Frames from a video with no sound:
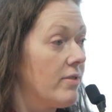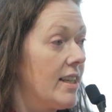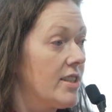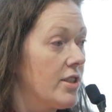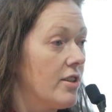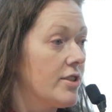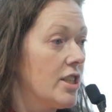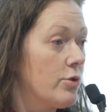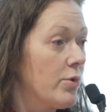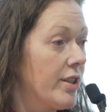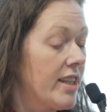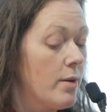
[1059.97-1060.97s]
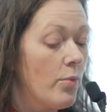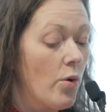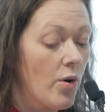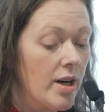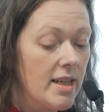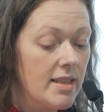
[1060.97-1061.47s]
research is really
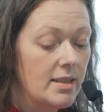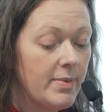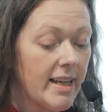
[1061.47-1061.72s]
important,